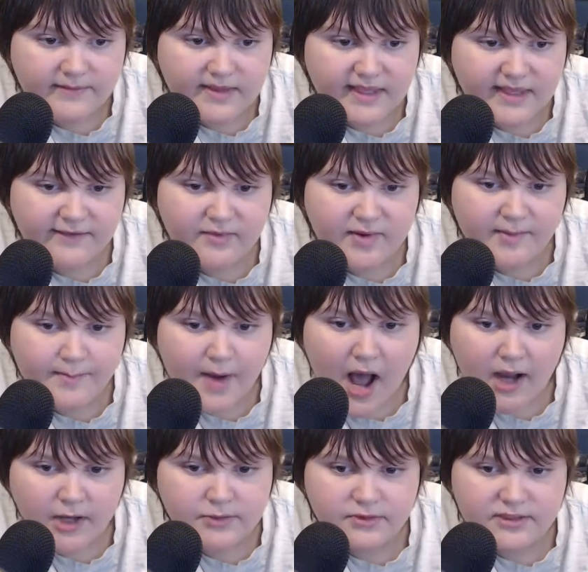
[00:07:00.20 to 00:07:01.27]
Give them a
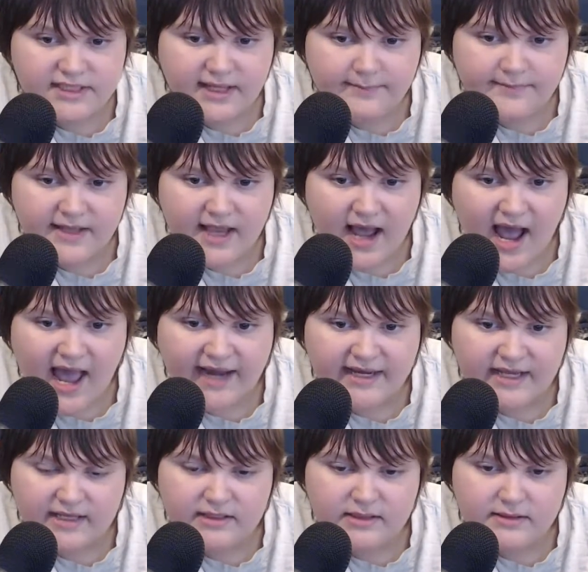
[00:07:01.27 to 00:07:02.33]
box with something to hide
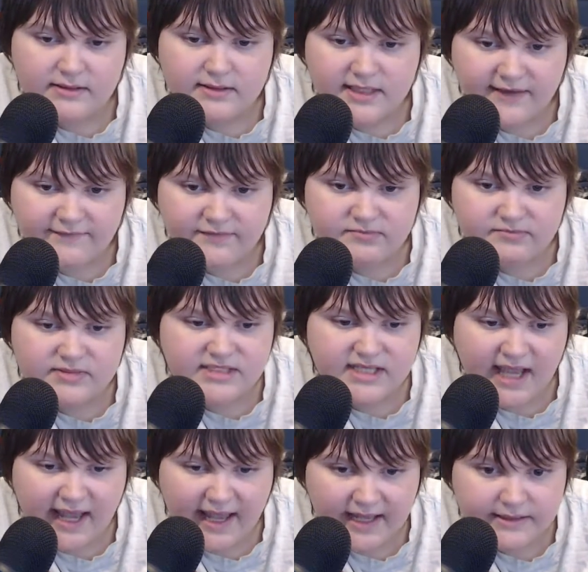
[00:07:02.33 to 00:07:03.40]
in. Give them
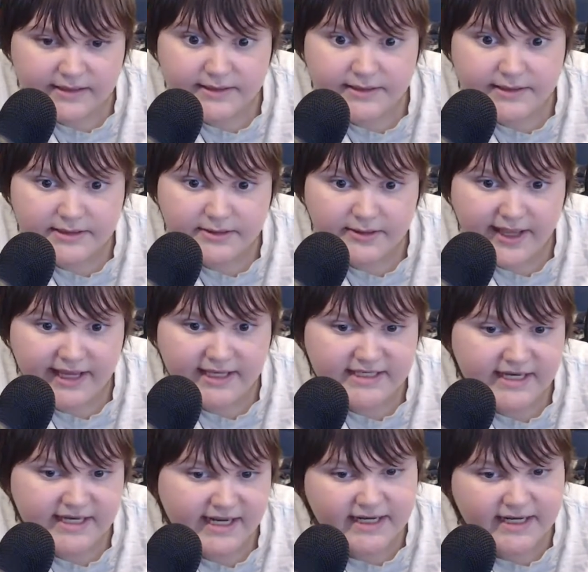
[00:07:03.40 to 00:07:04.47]
sand so they can
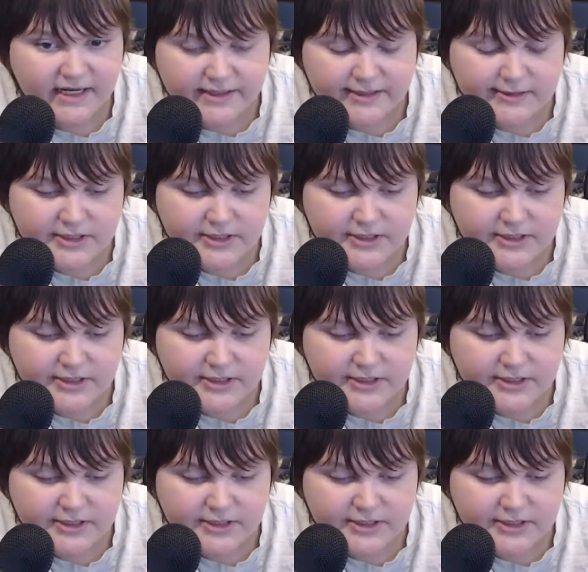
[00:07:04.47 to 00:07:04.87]
dig under